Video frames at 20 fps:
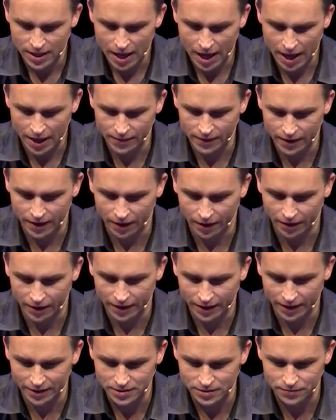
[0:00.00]
and there
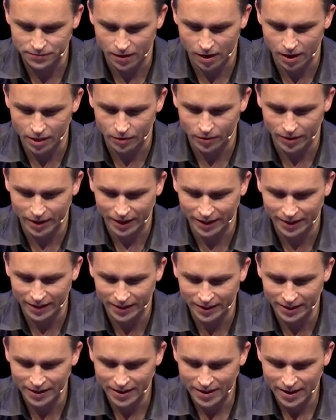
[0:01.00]
he is following.
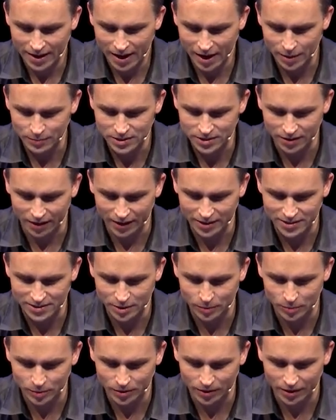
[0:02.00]
I'm sorry it's
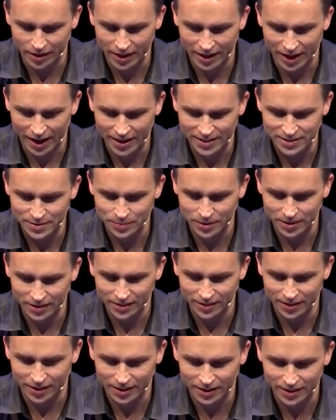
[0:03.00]
so blurry, guys, but
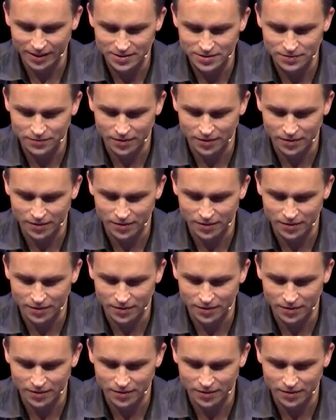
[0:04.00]
look, it's